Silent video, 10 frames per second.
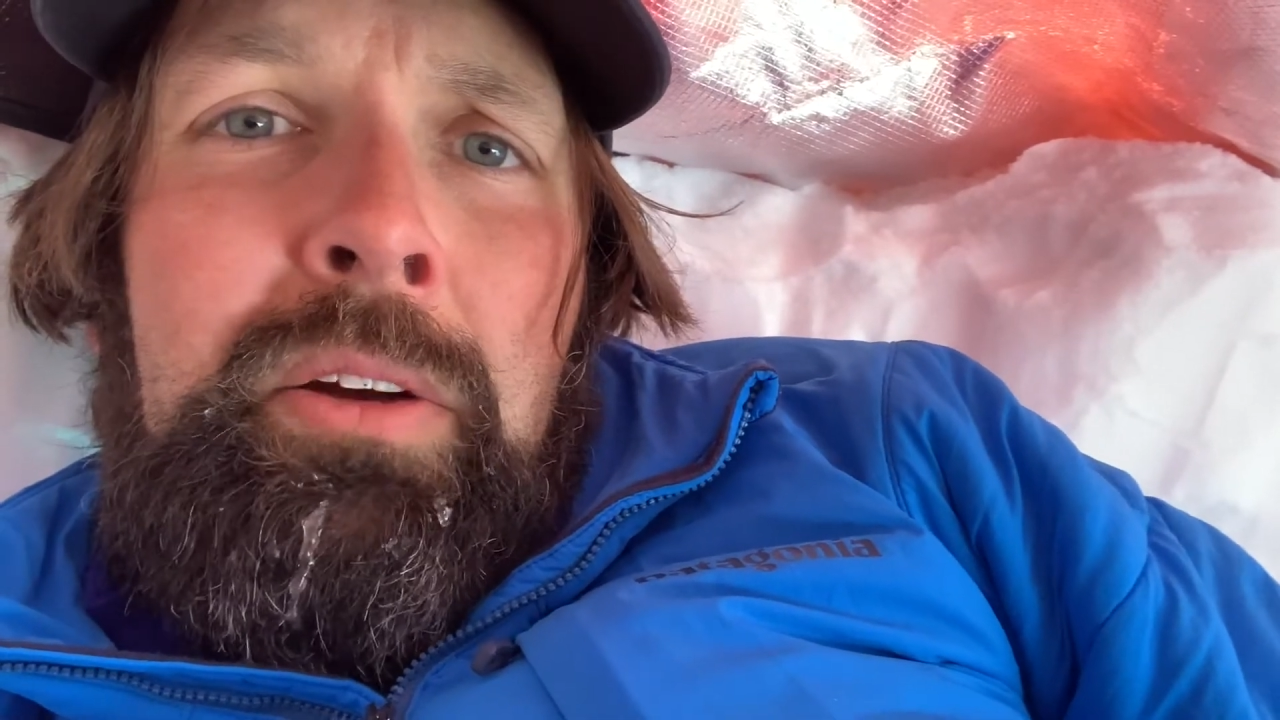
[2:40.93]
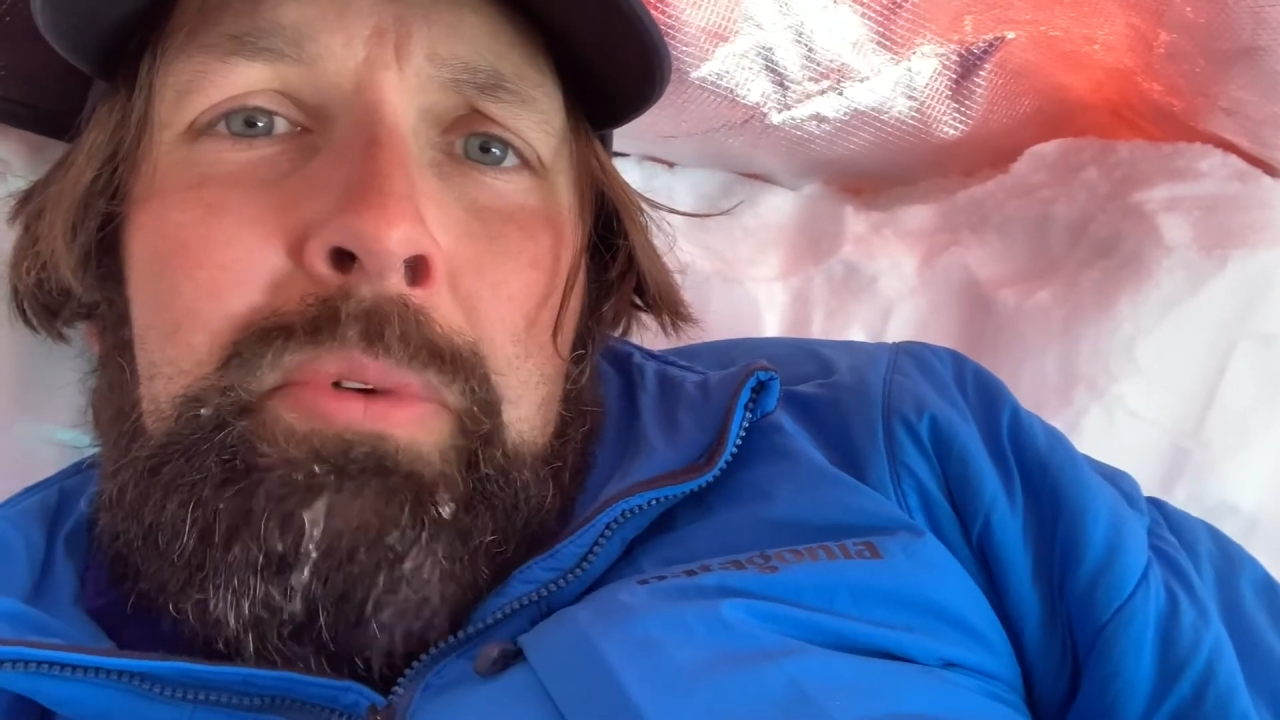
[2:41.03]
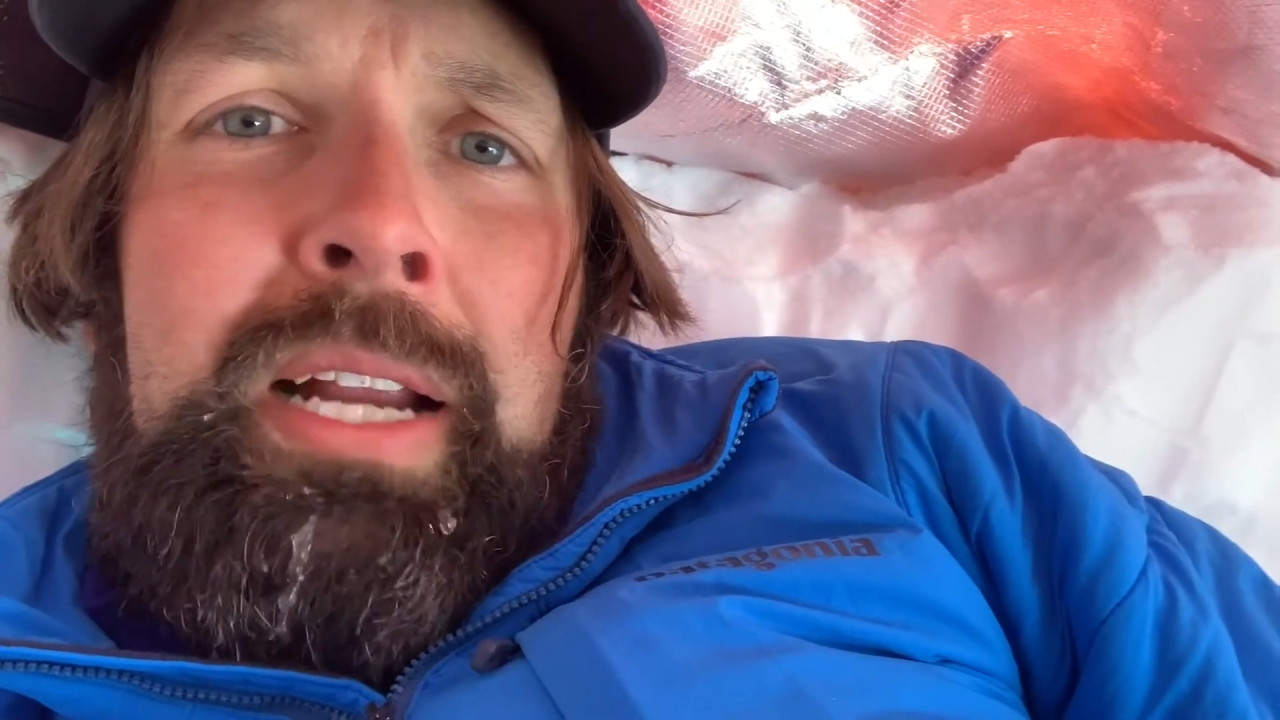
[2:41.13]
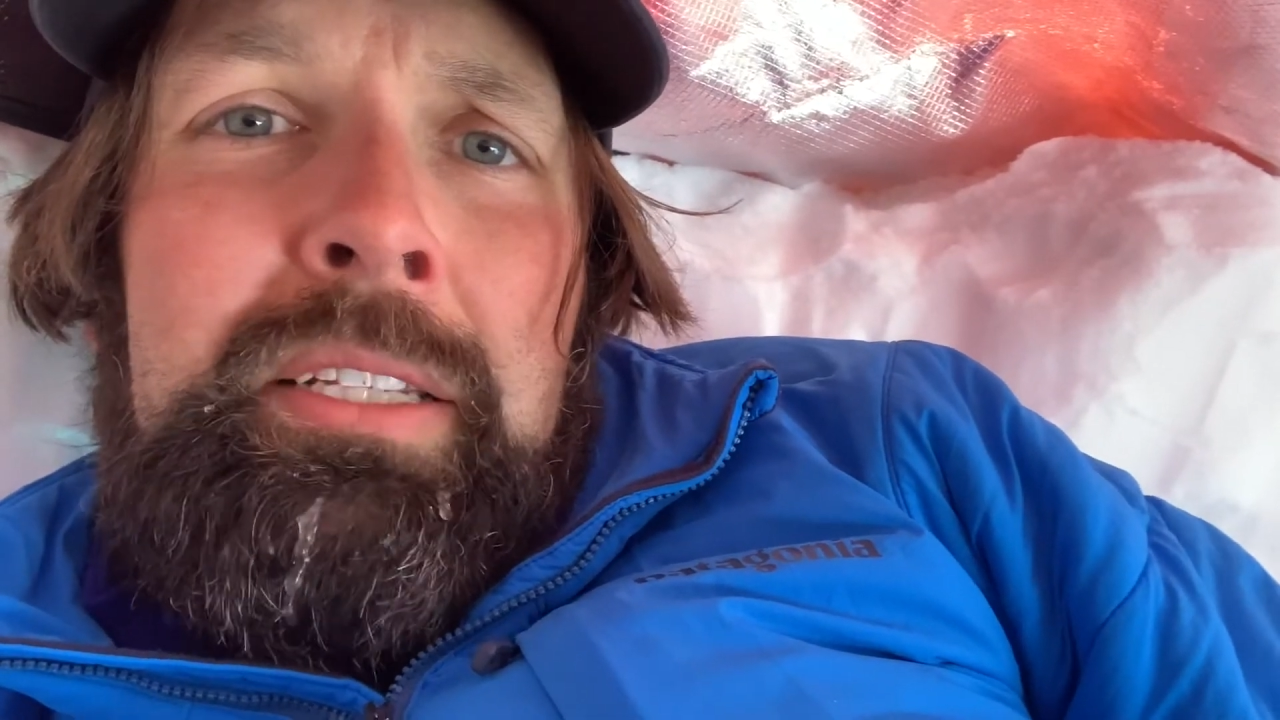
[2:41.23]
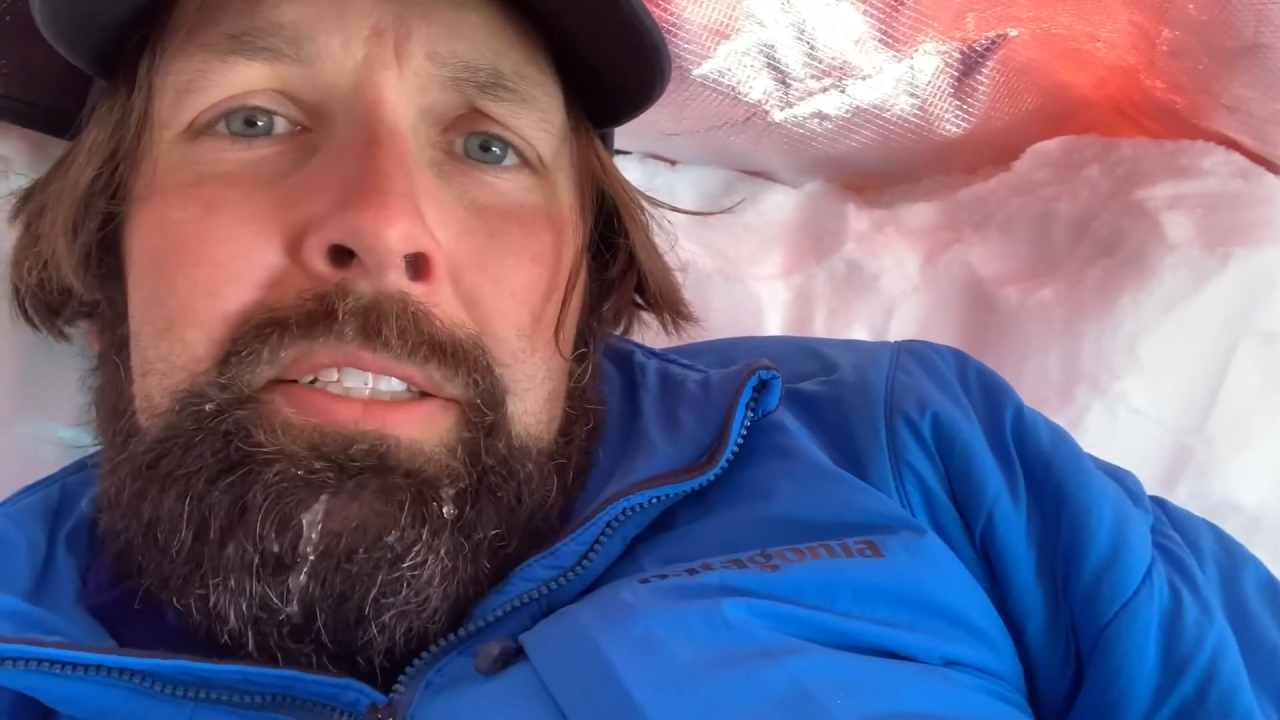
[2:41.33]

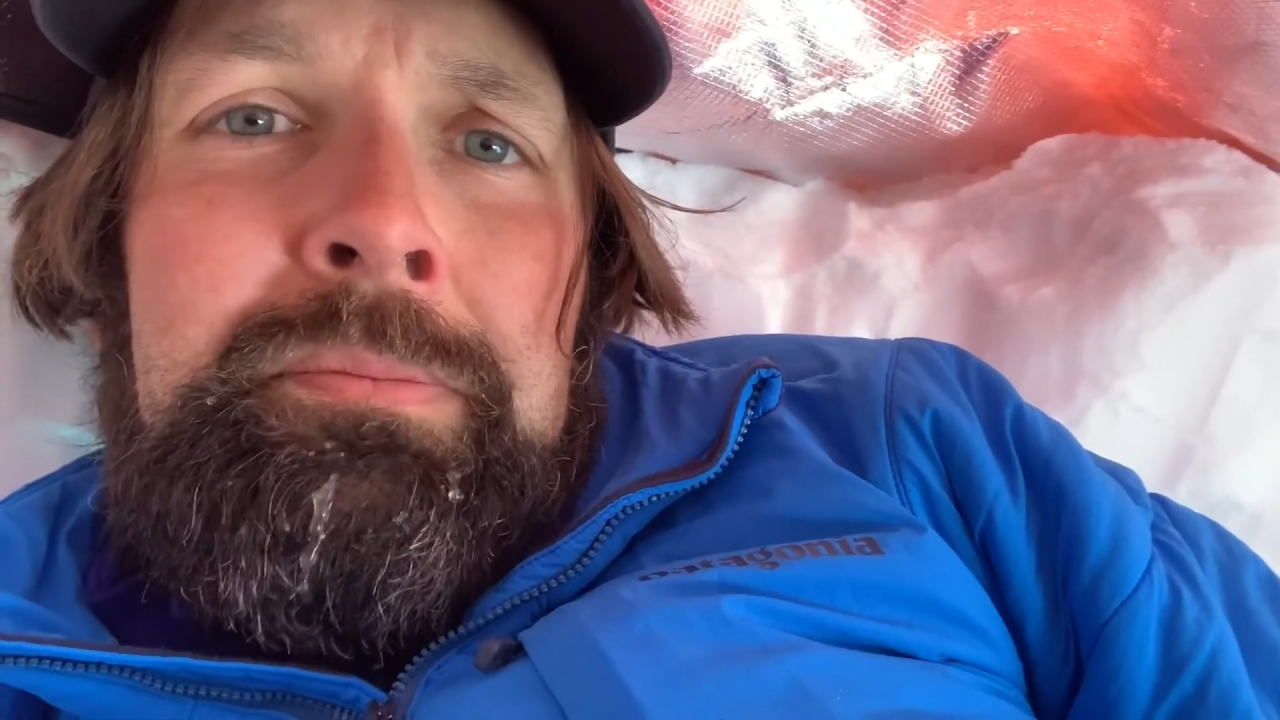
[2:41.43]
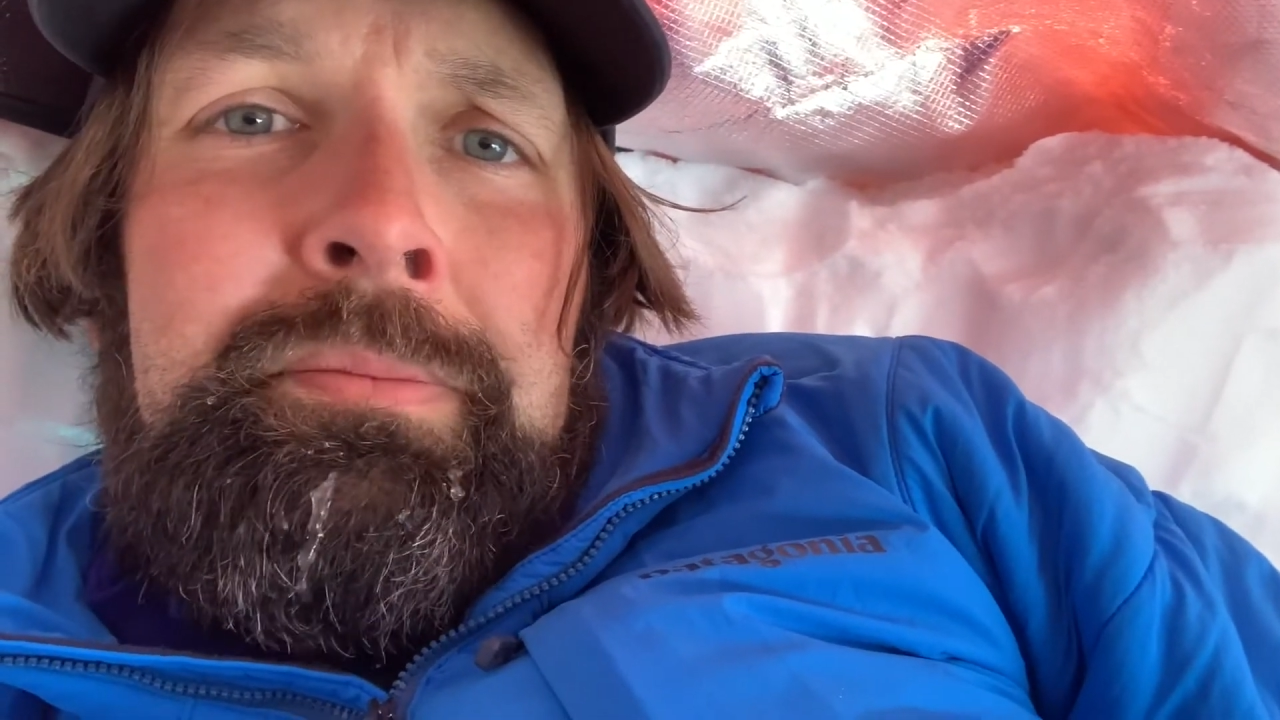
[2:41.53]
practice.